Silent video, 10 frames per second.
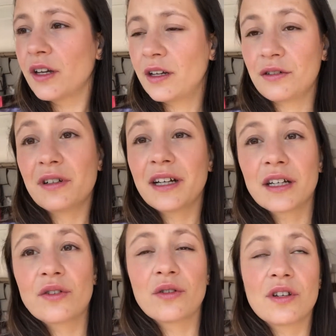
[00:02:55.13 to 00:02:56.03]
in our
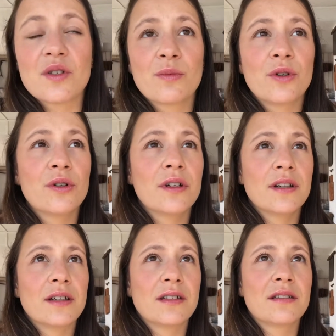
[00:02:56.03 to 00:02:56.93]
Agriturismo,
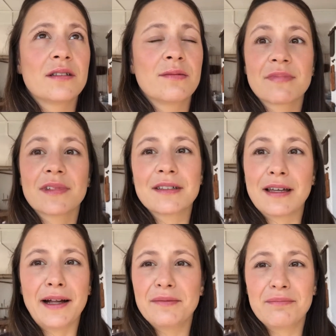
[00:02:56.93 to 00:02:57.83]
it
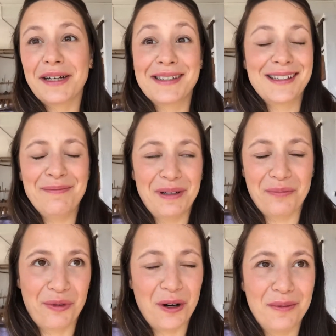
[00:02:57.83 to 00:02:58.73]
helped my sleeping
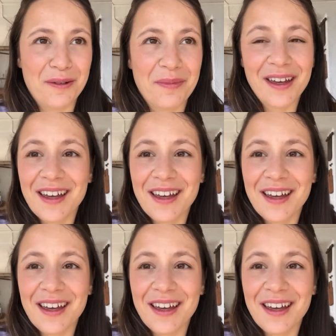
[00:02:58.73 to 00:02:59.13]
problem.